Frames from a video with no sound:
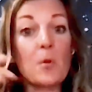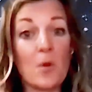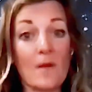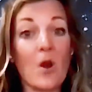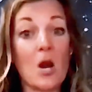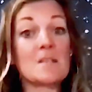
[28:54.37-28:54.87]
For
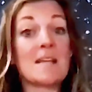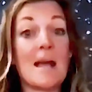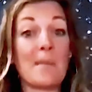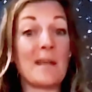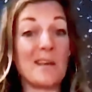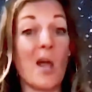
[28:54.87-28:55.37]
people who have a
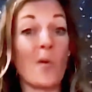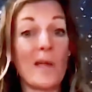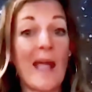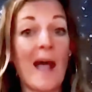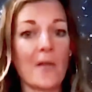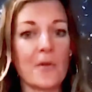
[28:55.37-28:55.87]
hard time,
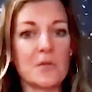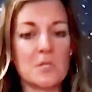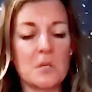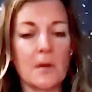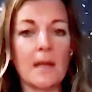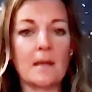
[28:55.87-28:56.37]
like knowing
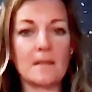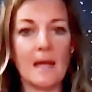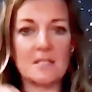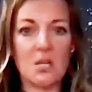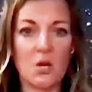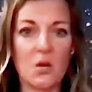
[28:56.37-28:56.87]
how they're
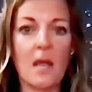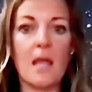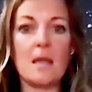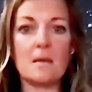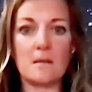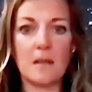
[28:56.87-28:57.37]
doing, that's
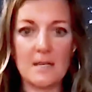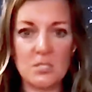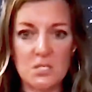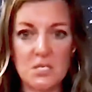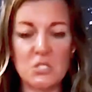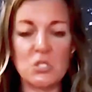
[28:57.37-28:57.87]
a
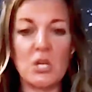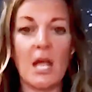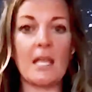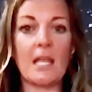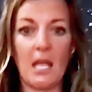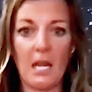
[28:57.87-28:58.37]
great, like just
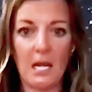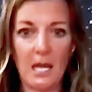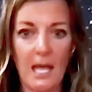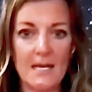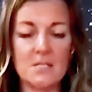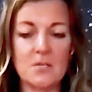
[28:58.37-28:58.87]
a
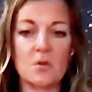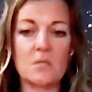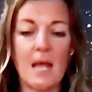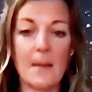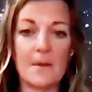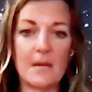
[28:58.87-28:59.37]
check-in at
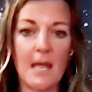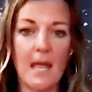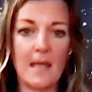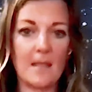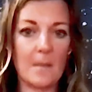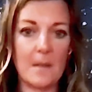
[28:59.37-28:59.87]
a certain
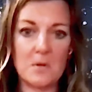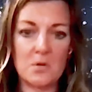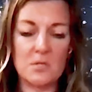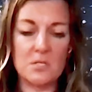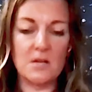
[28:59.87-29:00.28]
time of day that